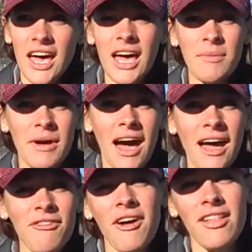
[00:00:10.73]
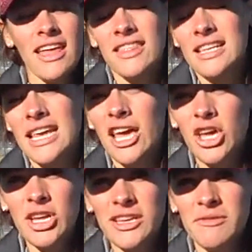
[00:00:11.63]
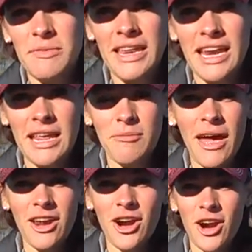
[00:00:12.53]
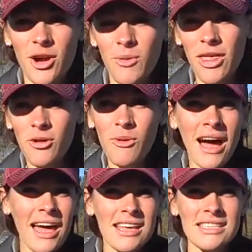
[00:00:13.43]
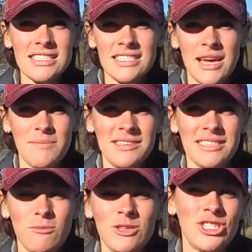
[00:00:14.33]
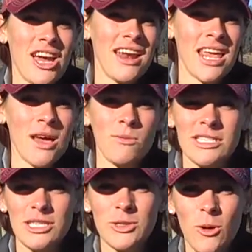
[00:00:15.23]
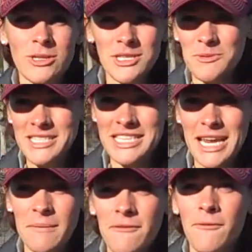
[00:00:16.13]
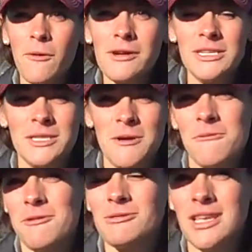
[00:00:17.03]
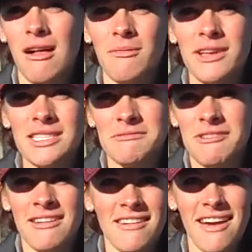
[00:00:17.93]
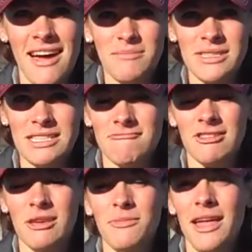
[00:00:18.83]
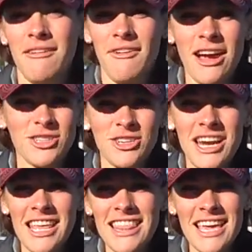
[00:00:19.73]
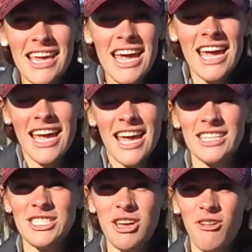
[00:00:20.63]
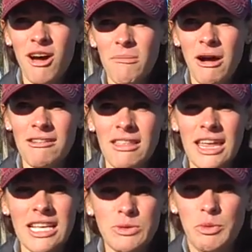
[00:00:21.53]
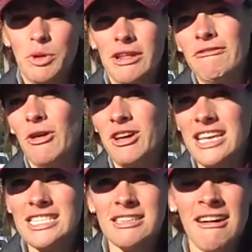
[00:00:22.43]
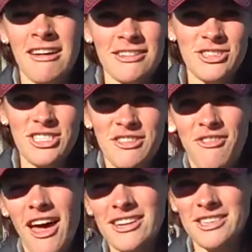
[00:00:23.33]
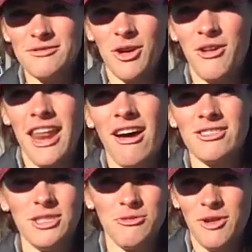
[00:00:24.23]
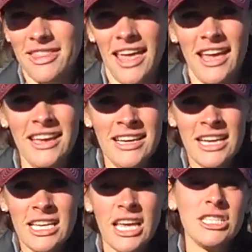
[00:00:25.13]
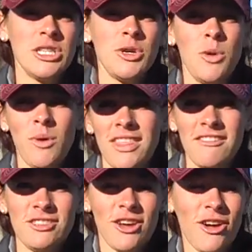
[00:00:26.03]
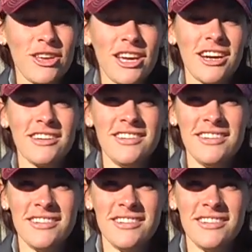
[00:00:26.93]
I felt like the day couldn't have been any better weather-wise. The sun was shining, wasn't as cold as it was the day before, so those elements were didn't really play a factor in anything. And so our ladies were pretty focused on just the fact of going out and doing what they can do and what they've done all year.